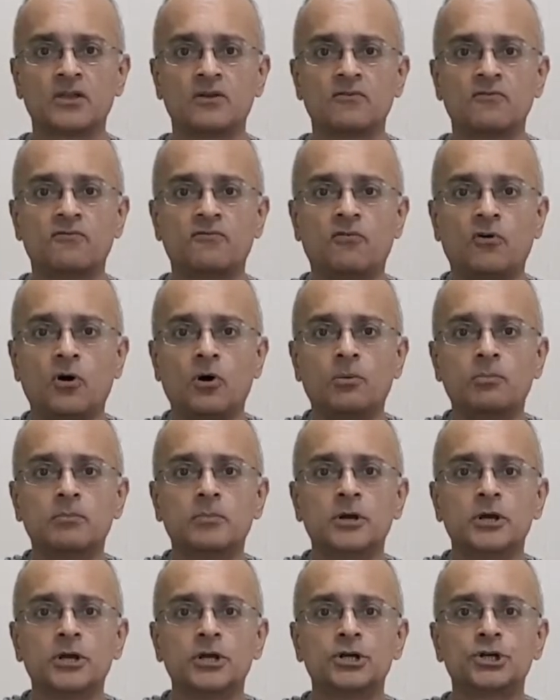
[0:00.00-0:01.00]
Form
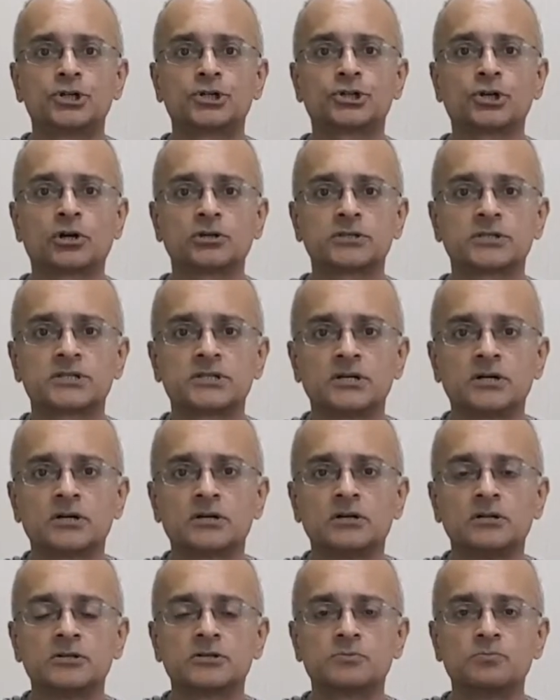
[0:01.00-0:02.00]
short
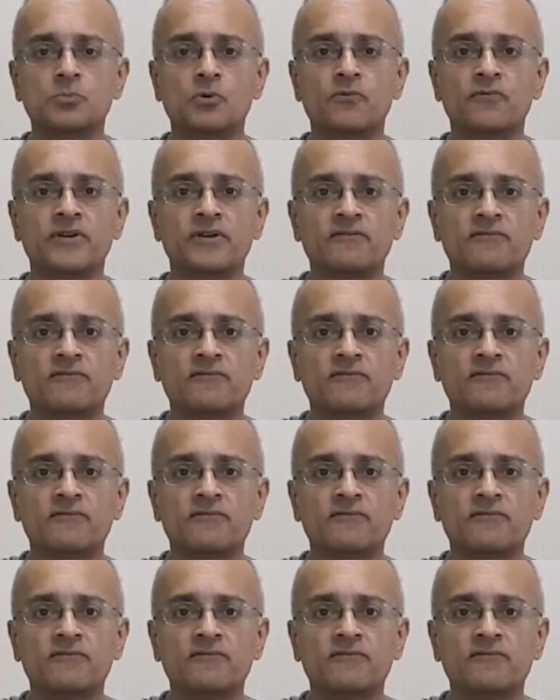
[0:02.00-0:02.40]
circles moving